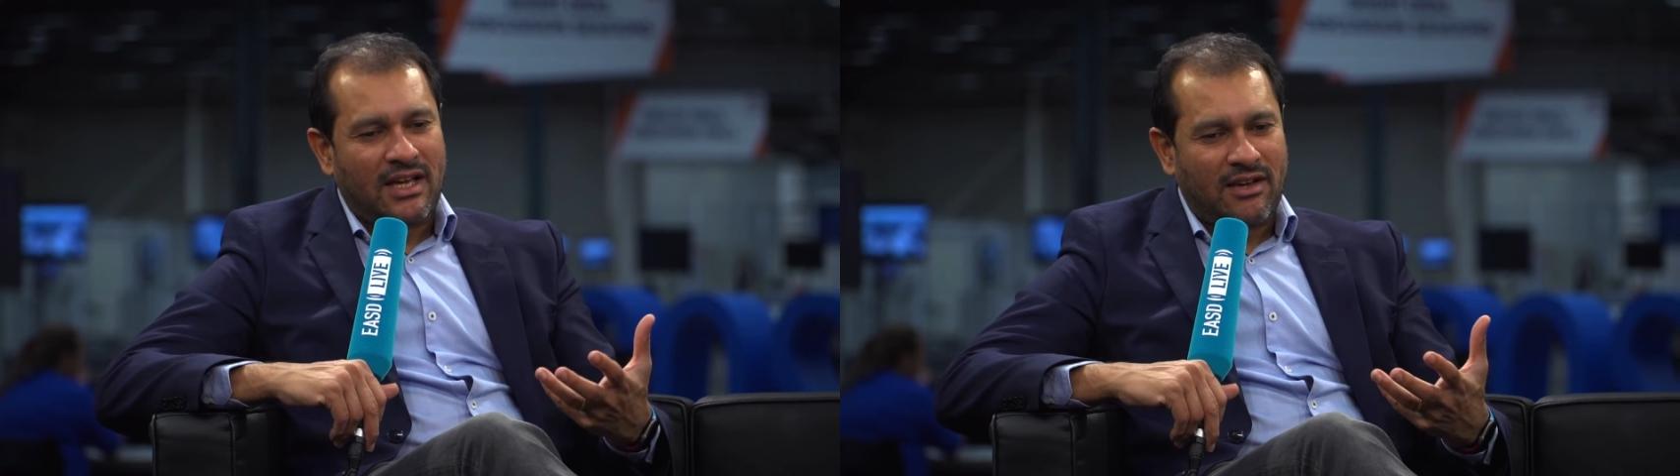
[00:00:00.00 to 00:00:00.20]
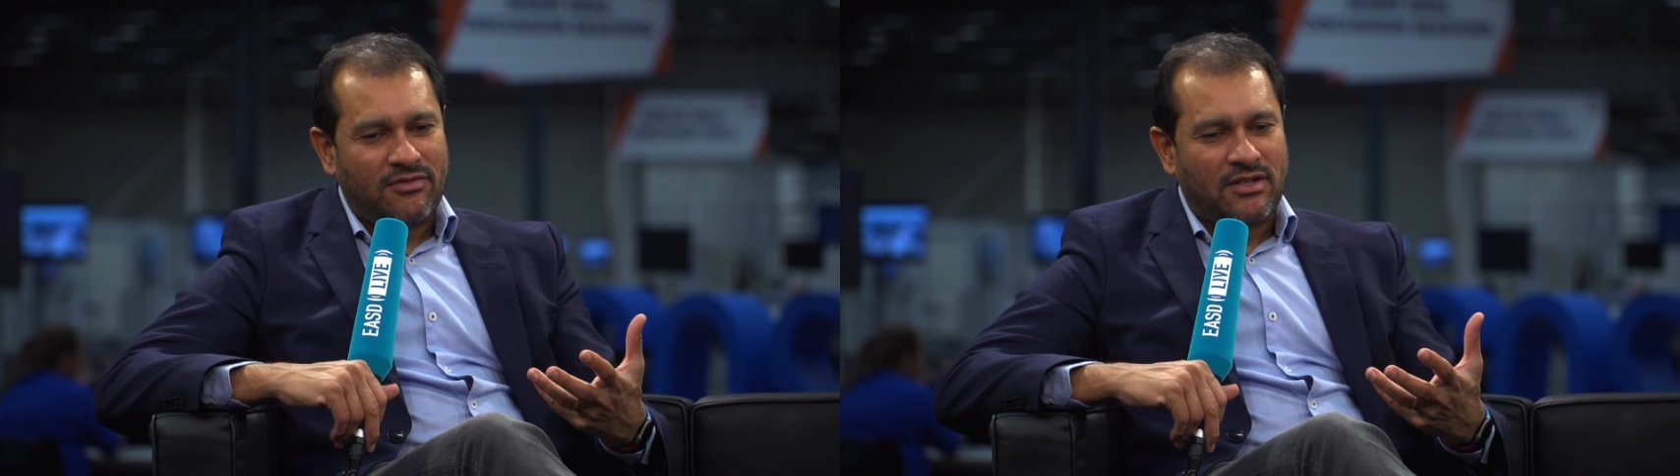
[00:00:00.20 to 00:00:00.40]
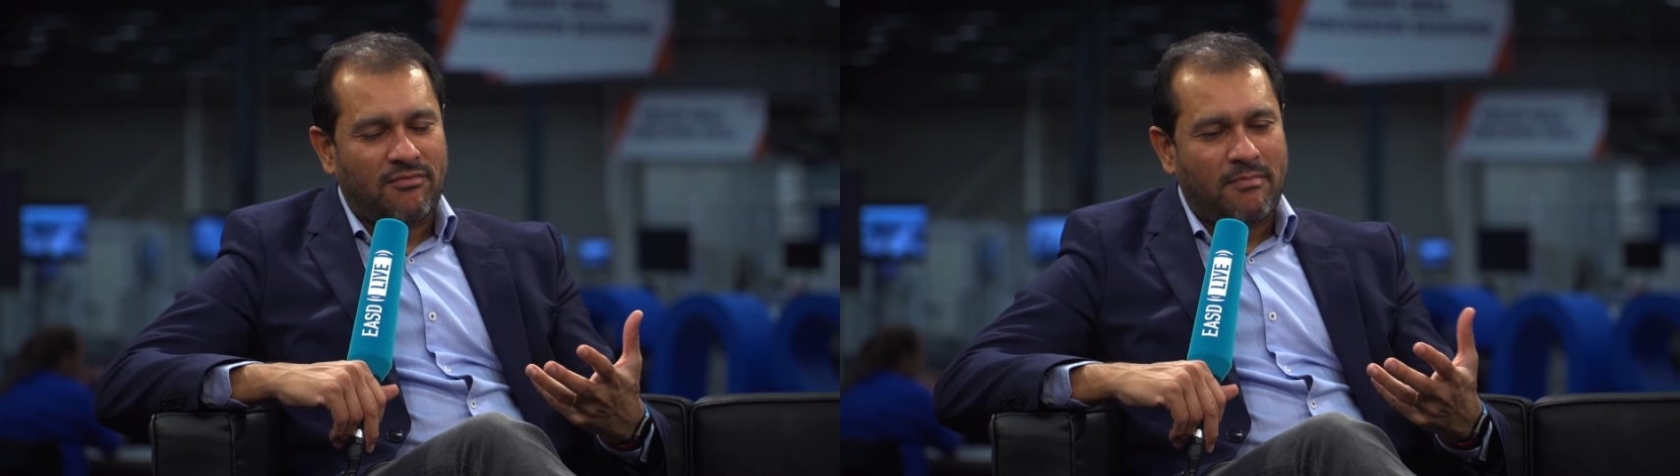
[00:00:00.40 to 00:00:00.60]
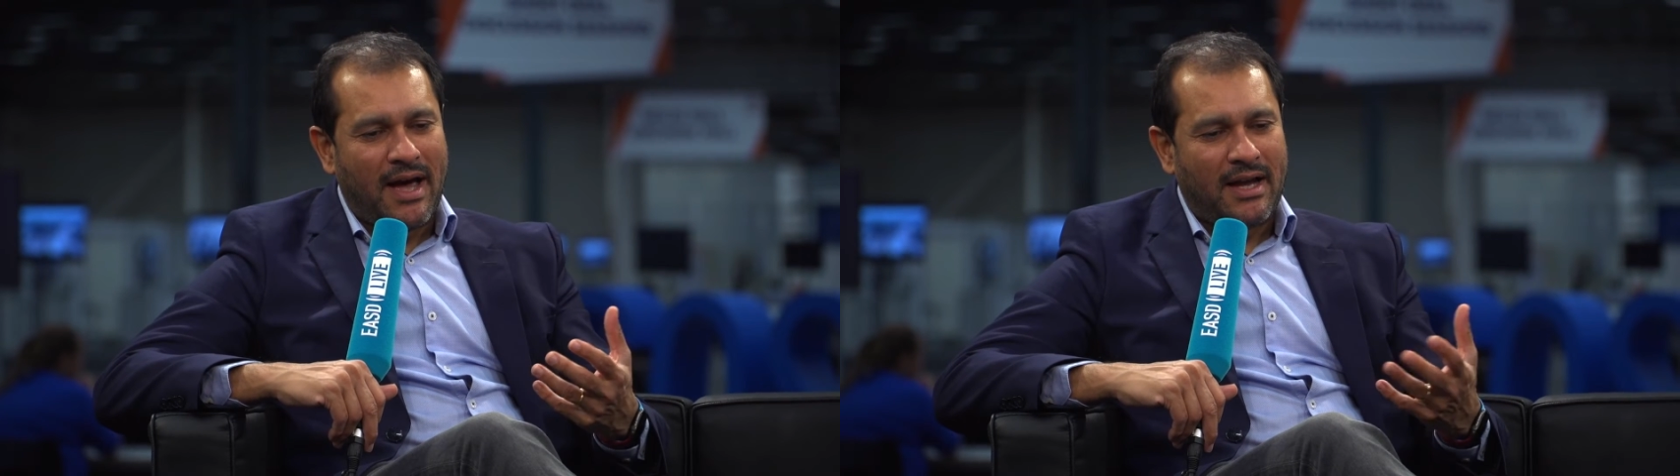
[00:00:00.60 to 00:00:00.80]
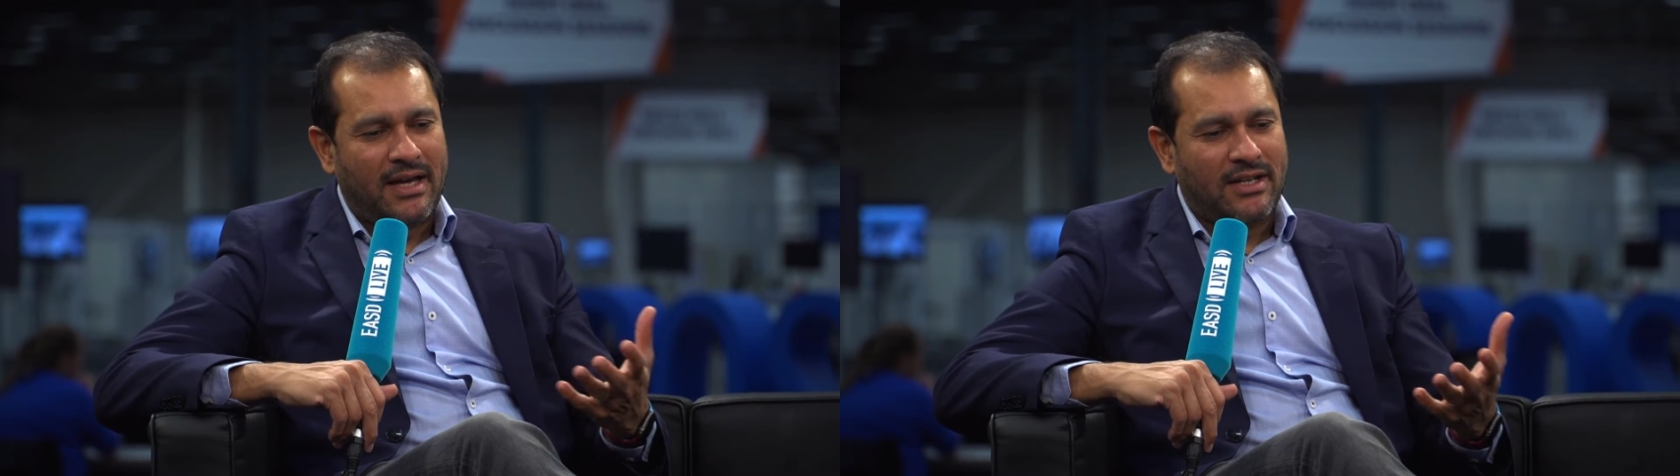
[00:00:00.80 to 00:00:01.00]
give stuff
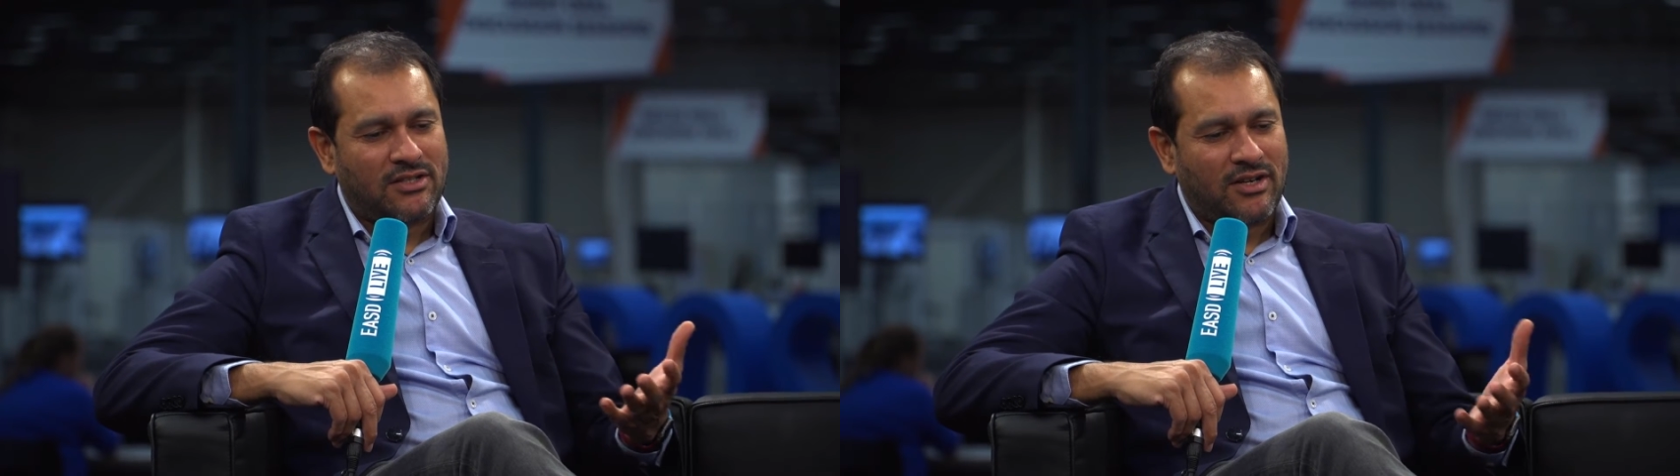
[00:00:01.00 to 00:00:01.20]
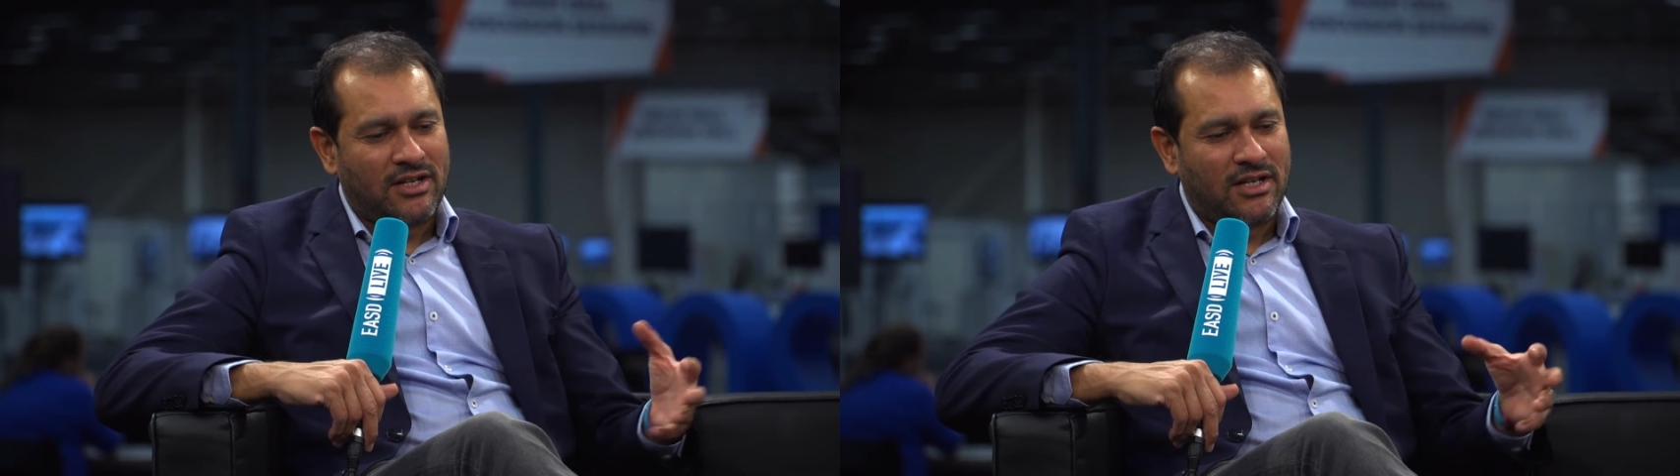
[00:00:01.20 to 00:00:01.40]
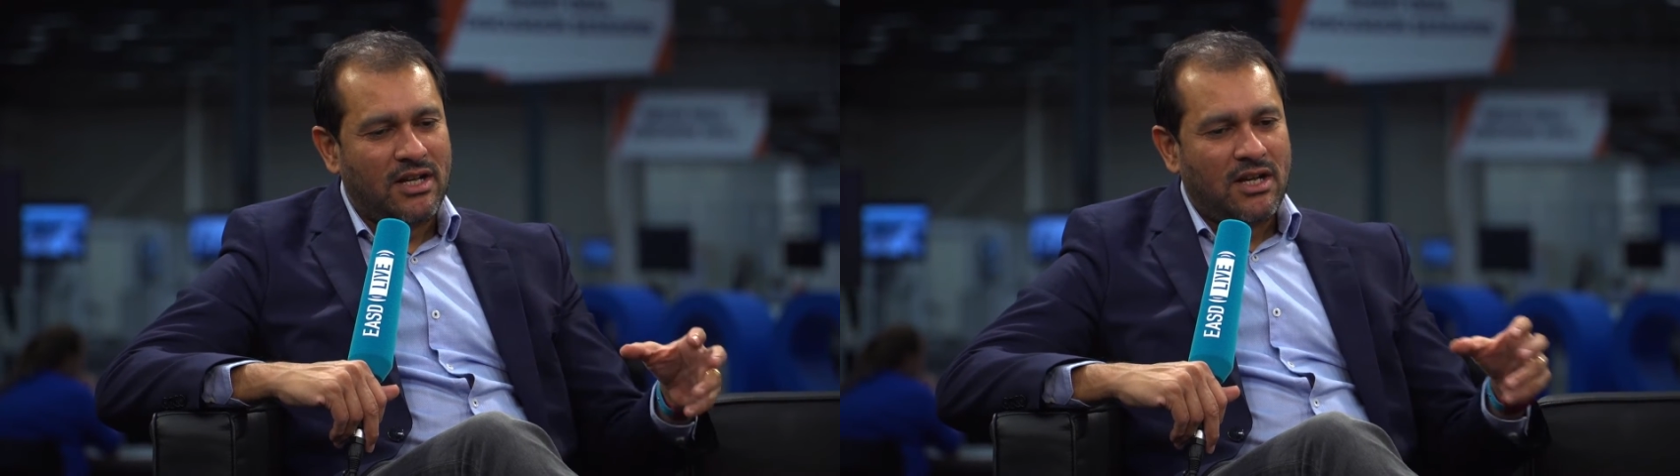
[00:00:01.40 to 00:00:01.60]
back, and it's trying to